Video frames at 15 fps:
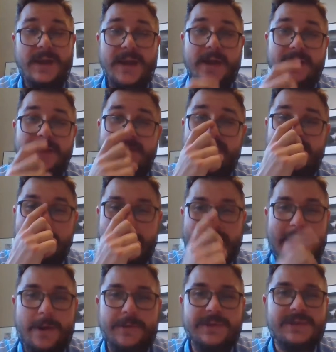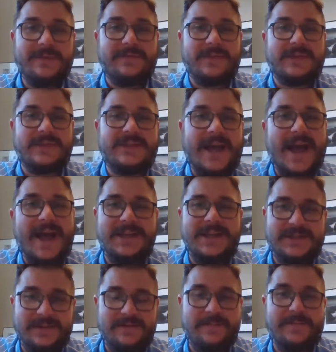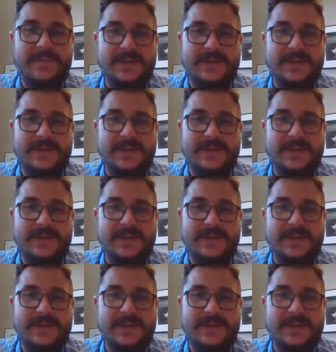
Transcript: Now, even the bounds of the size of